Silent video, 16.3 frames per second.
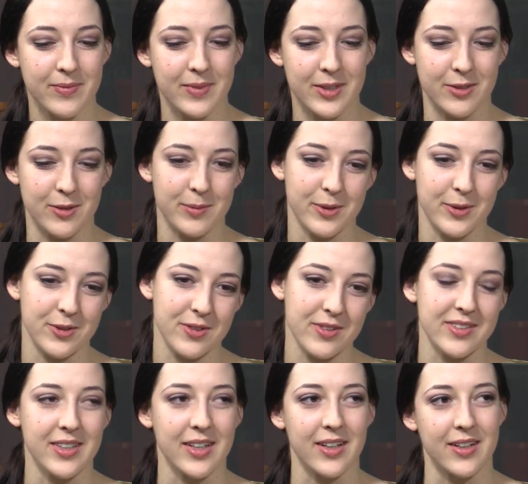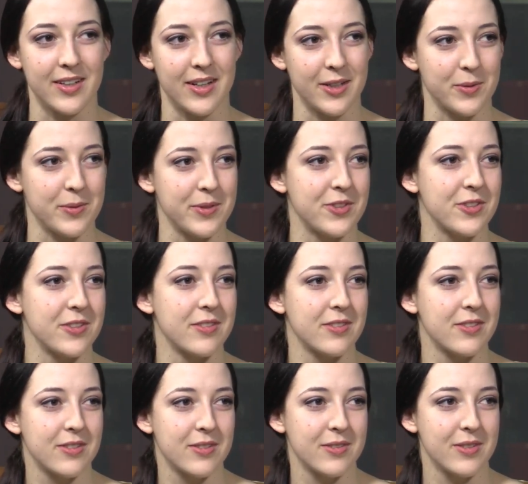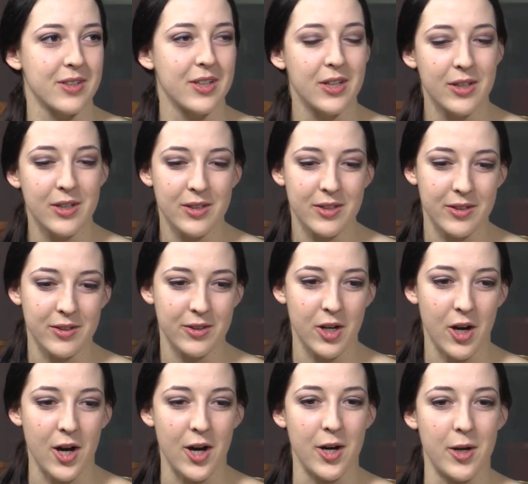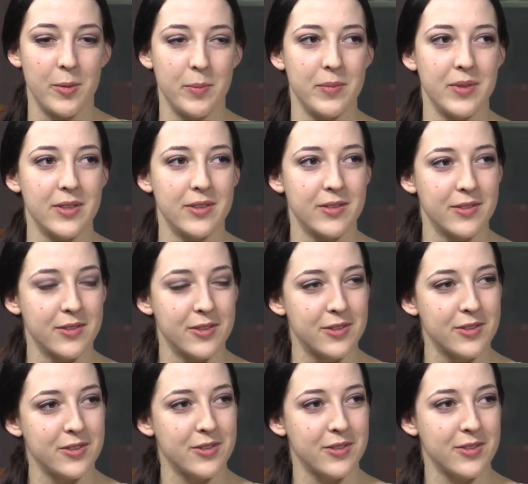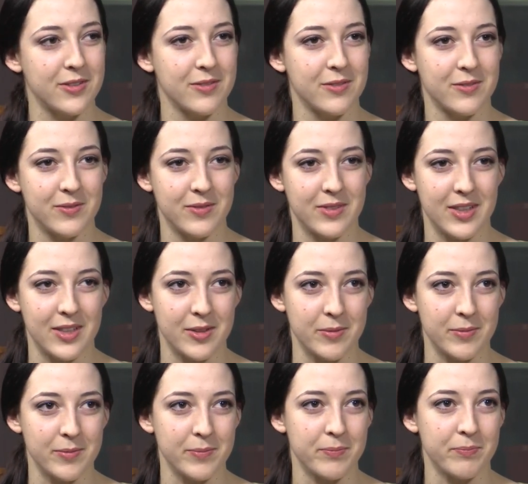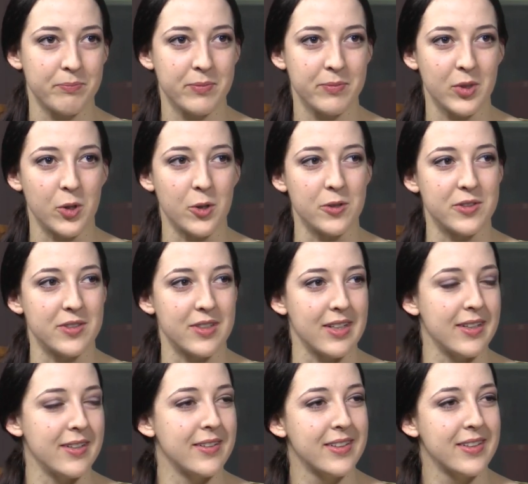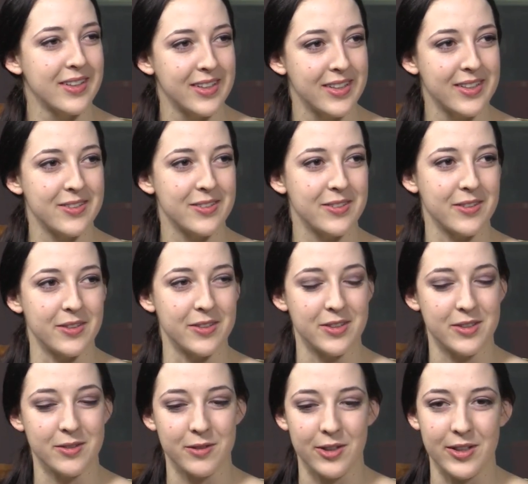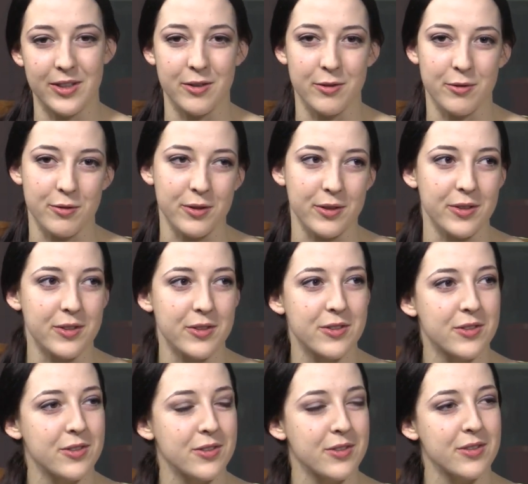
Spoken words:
as opposed to the second act, which is calm and ghostly. So it's a very different,